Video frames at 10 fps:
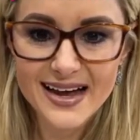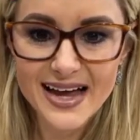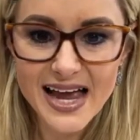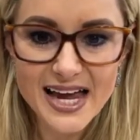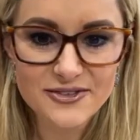
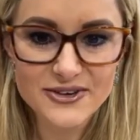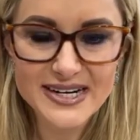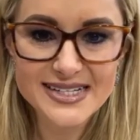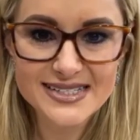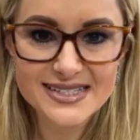Hey
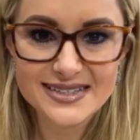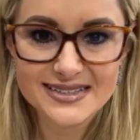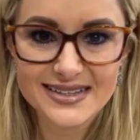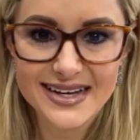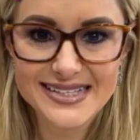friends,
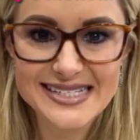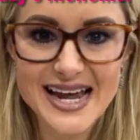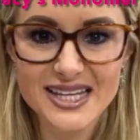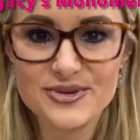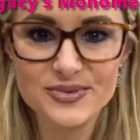it's
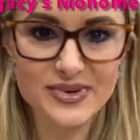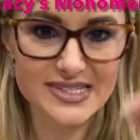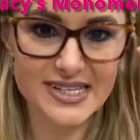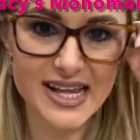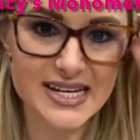Natalie with
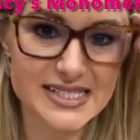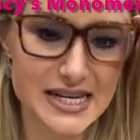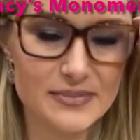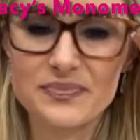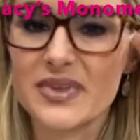Risen
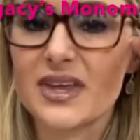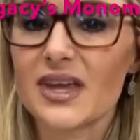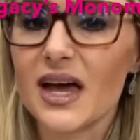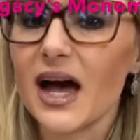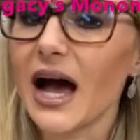Legacy.
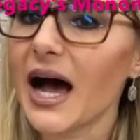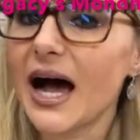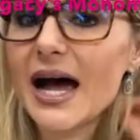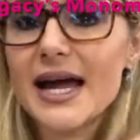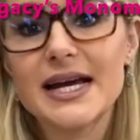
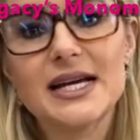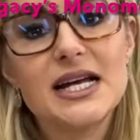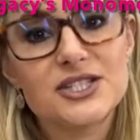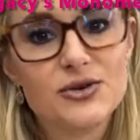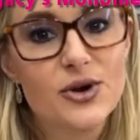I
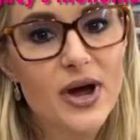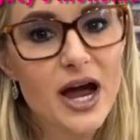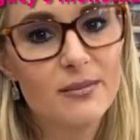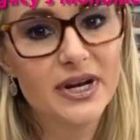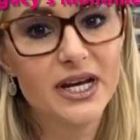don't know
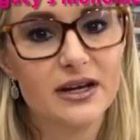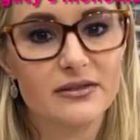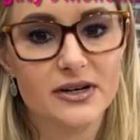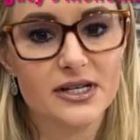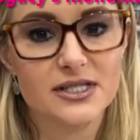how many
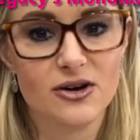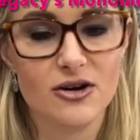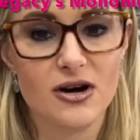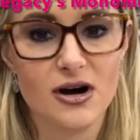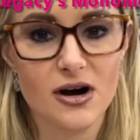of us
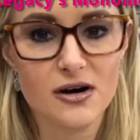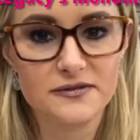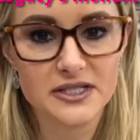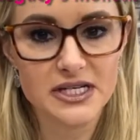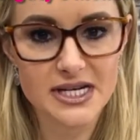are
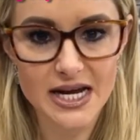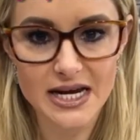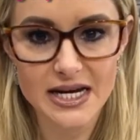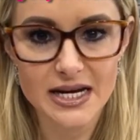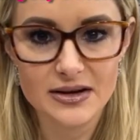off
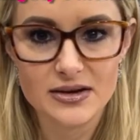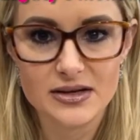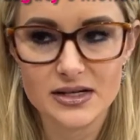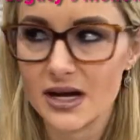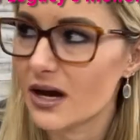today,
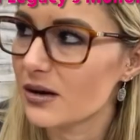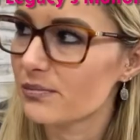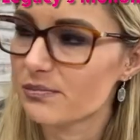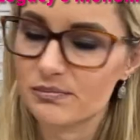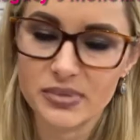
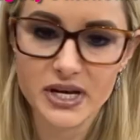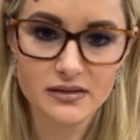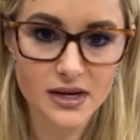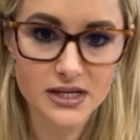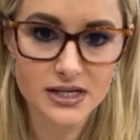being
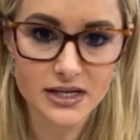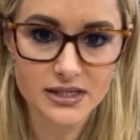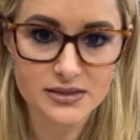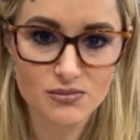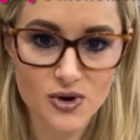that it
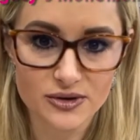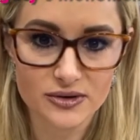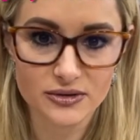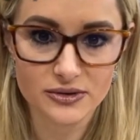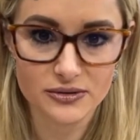is
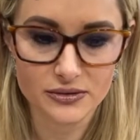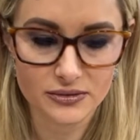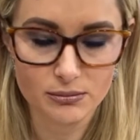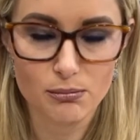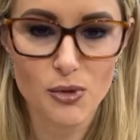
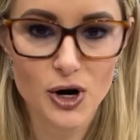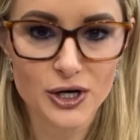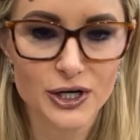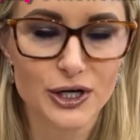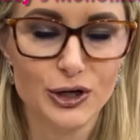
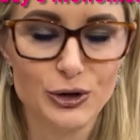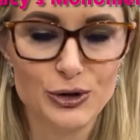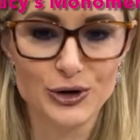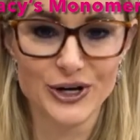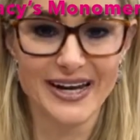Martin
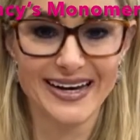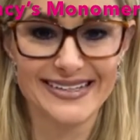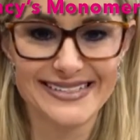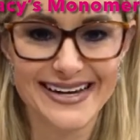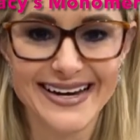Luther
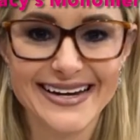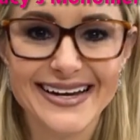King Day.